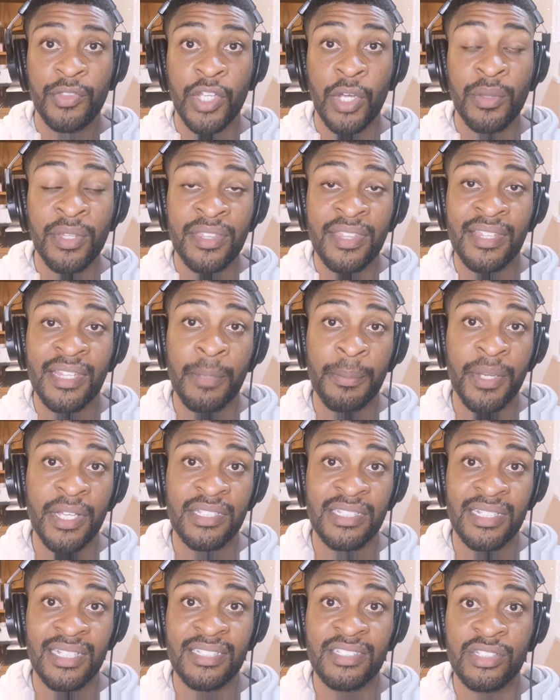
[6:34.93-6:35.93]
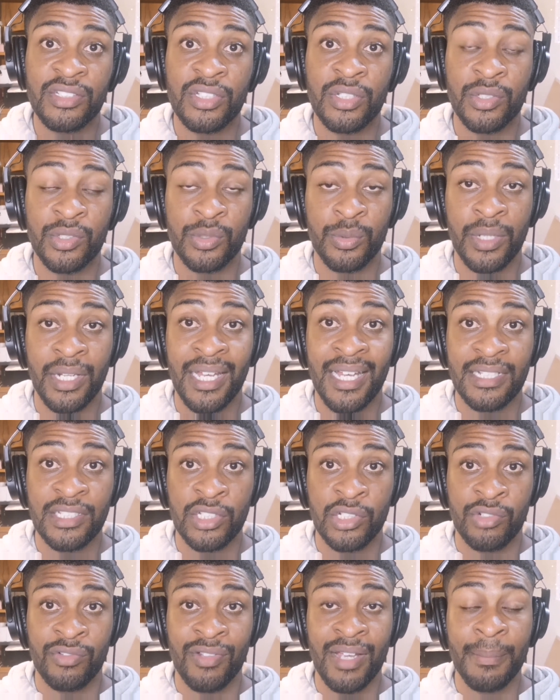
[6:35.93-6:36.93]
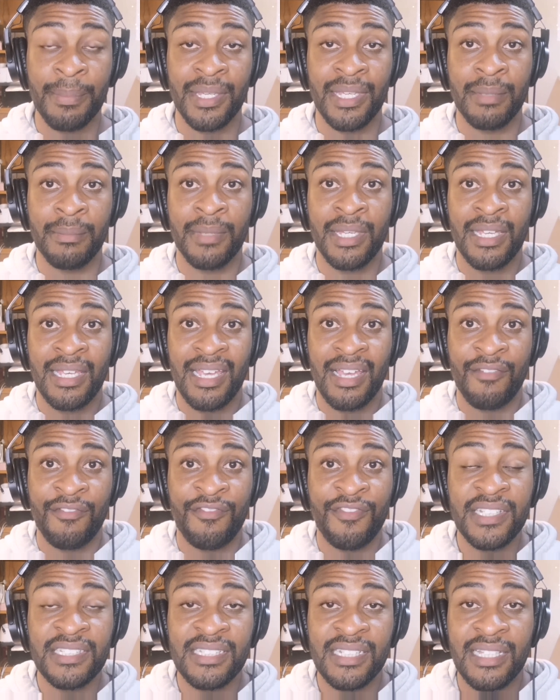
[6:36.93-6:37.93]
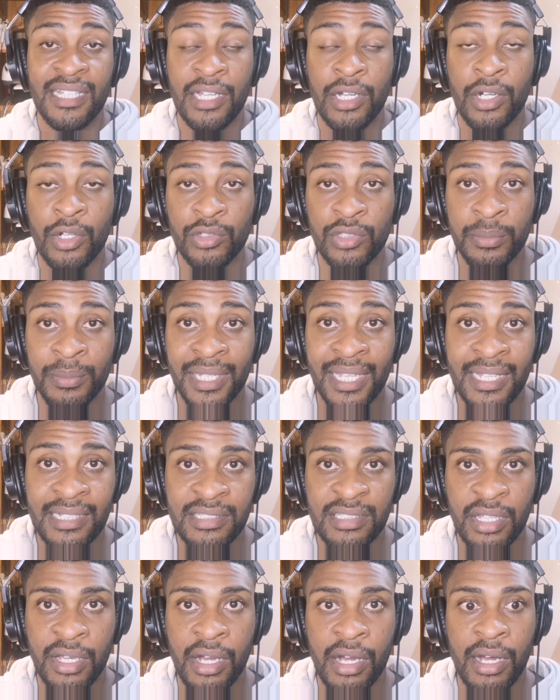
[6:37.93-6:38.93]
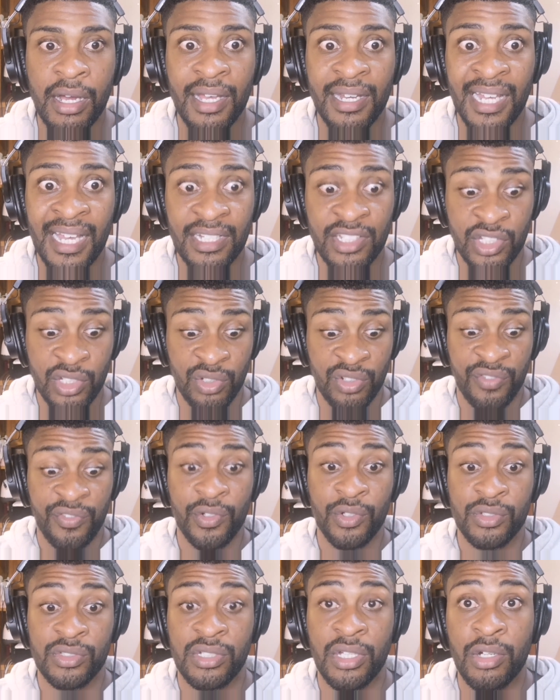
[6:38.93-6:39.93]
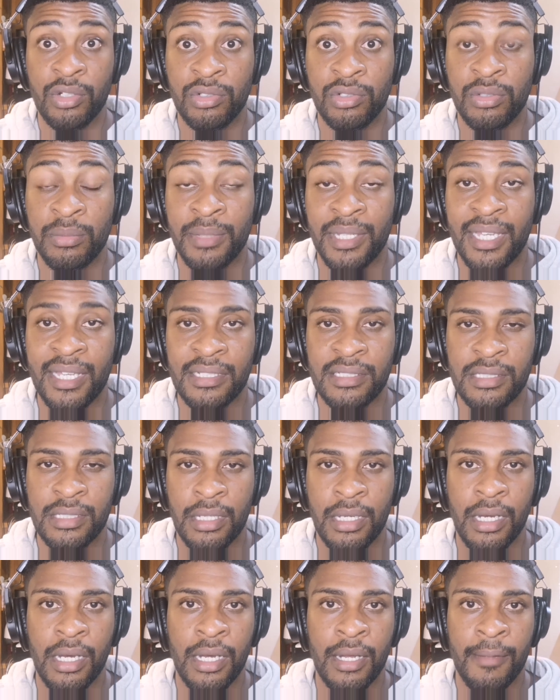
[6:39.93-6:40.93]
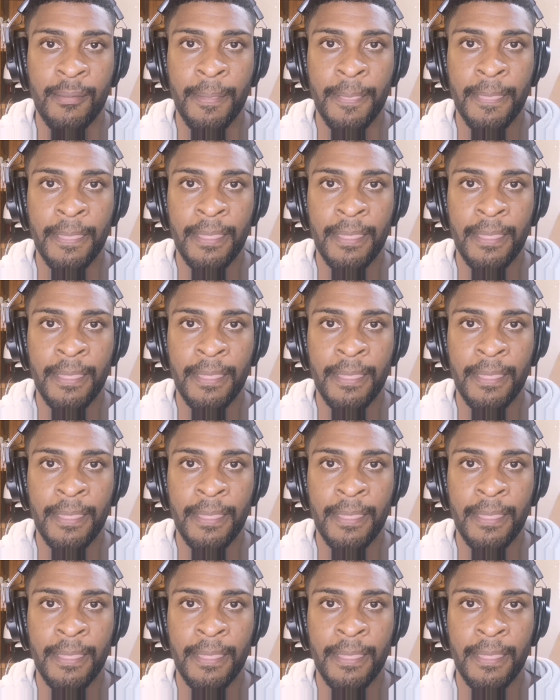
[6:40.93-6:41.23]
The only thing that person listened to is when I had to grab him and physically hold him against the car, and I had to use force to hold him against the car.